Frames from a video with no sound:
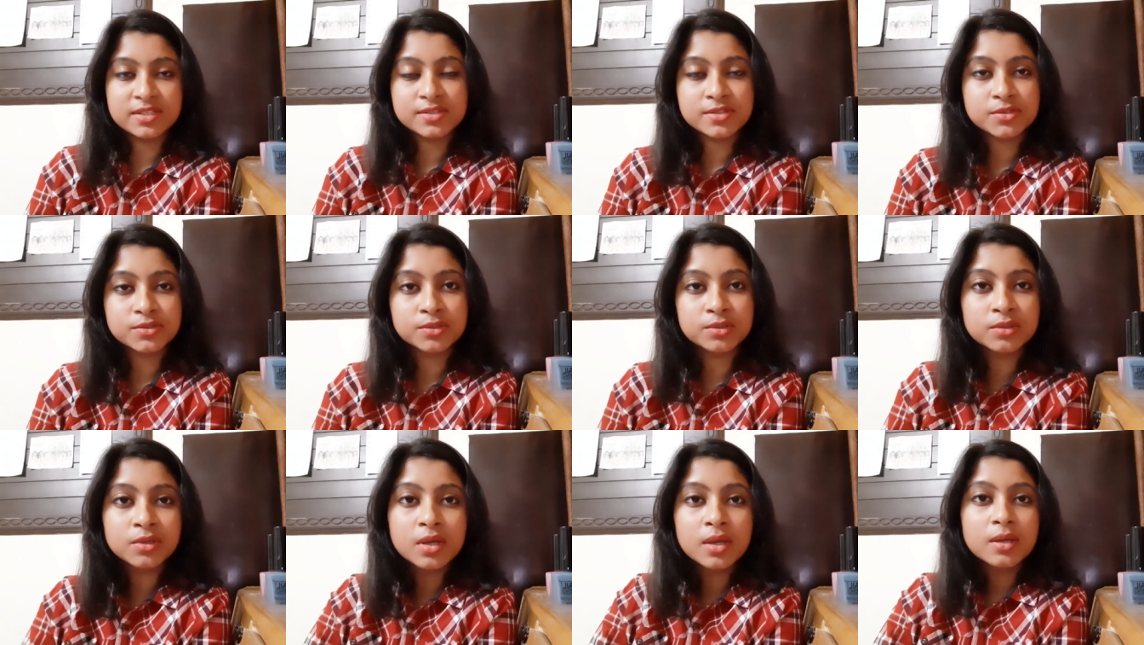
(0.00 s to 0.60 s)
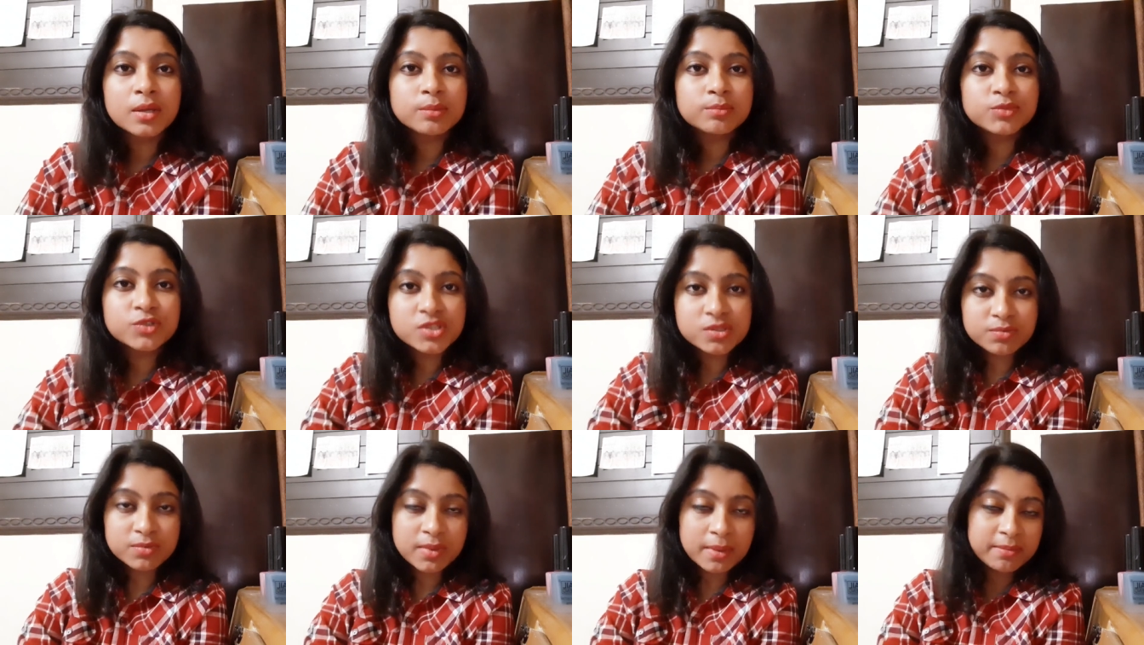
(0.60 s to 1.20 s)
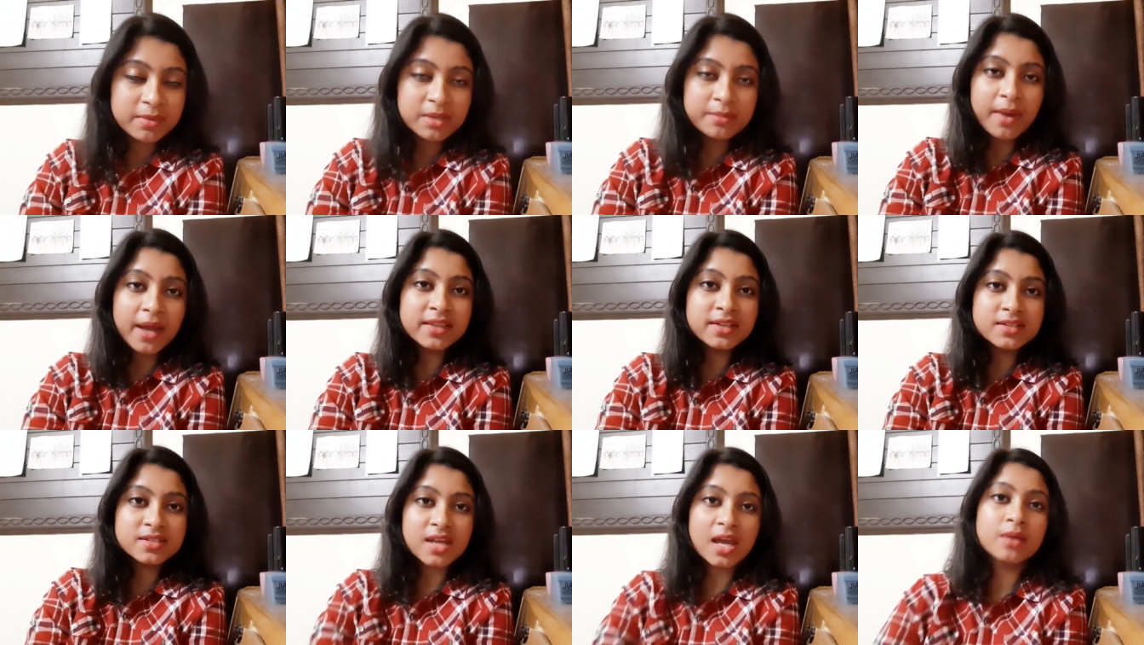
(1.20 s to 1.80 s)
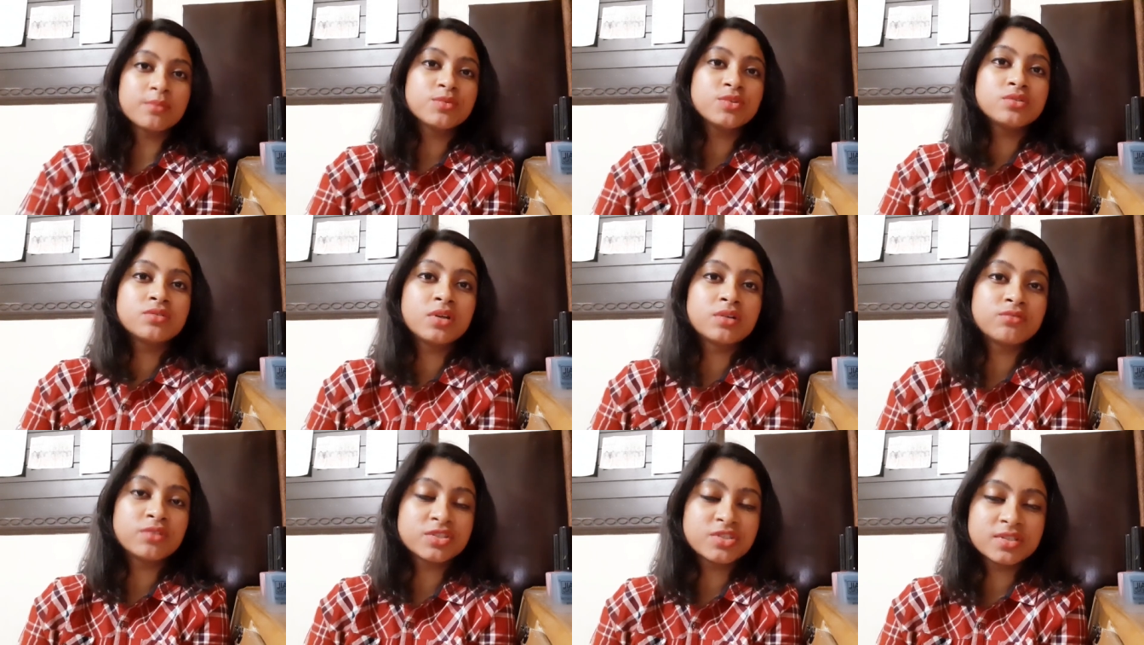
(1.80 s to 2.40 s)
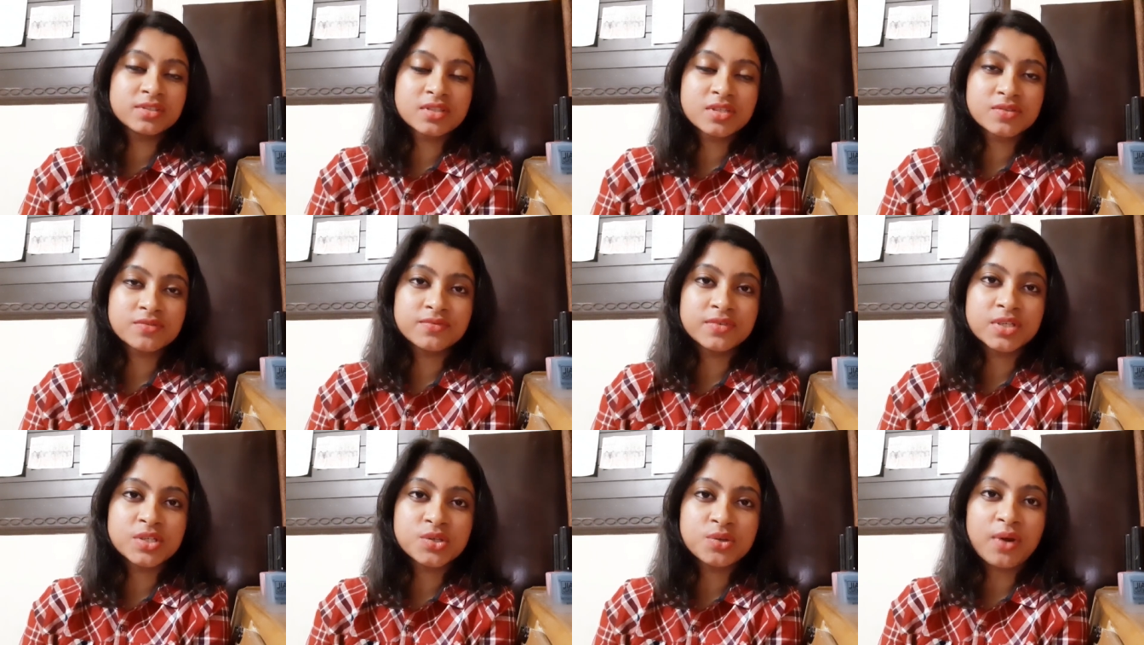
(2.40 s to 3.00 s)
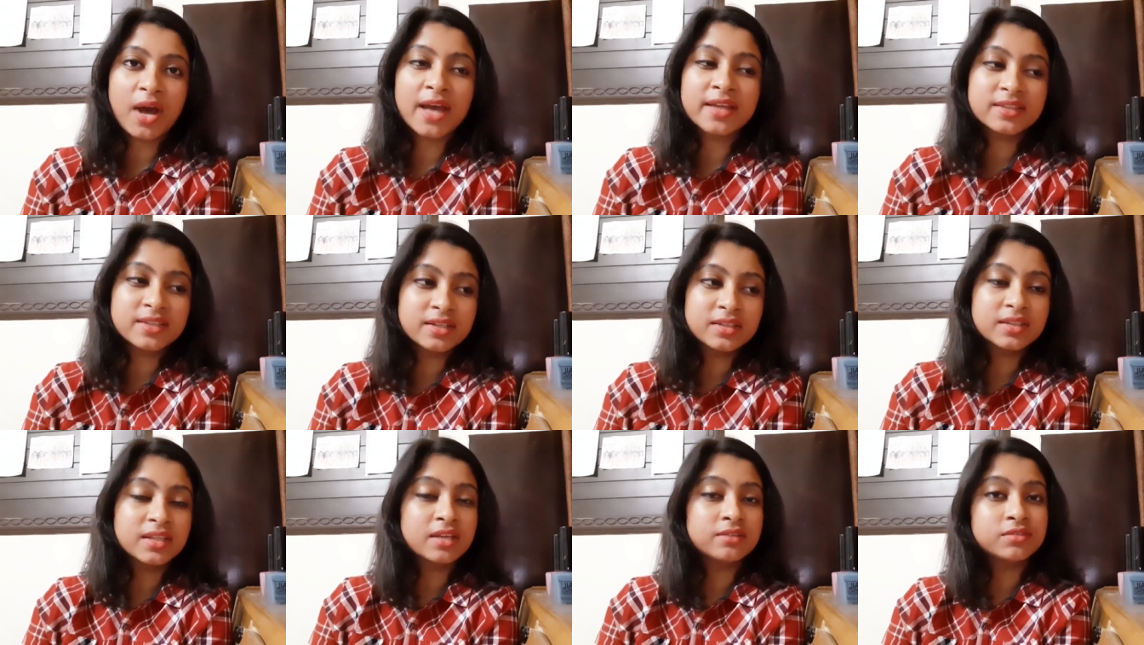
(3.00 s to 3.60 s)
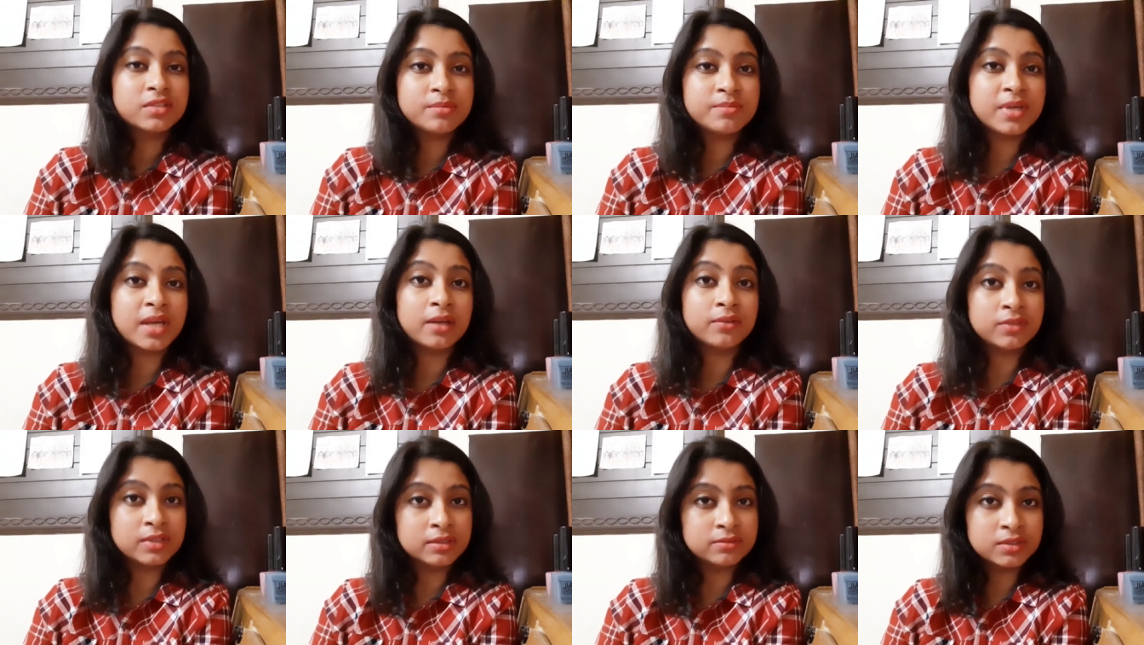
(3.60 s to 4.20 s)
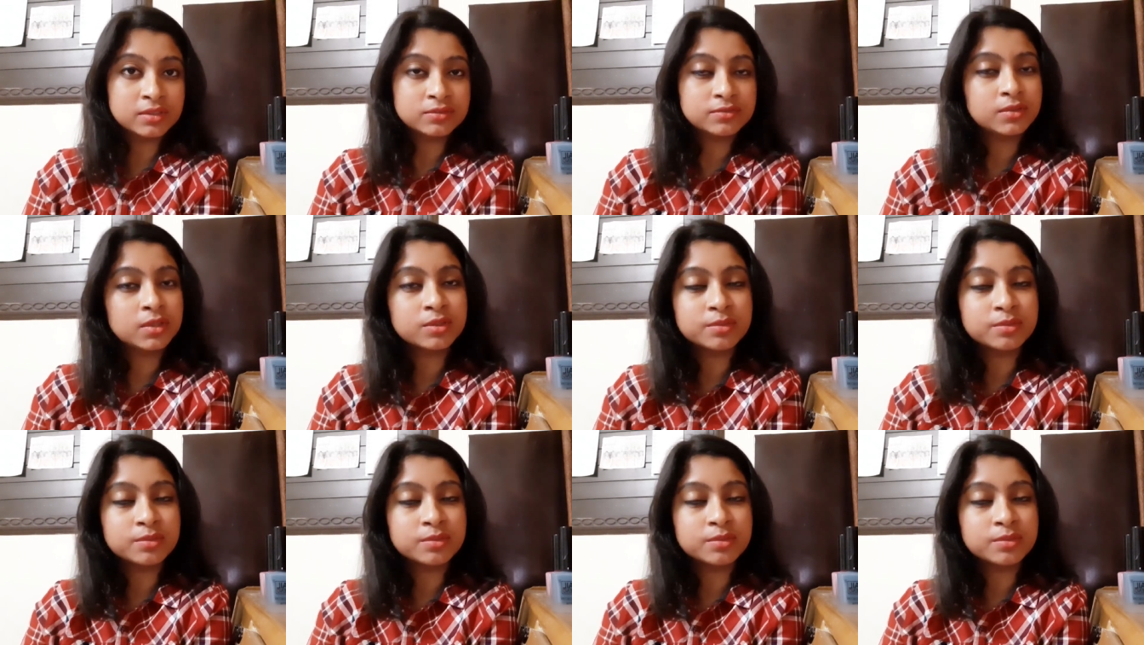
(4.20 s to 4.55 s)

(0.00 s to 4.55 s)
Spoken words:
So most probably by the time you are watching this video, I think they will be available for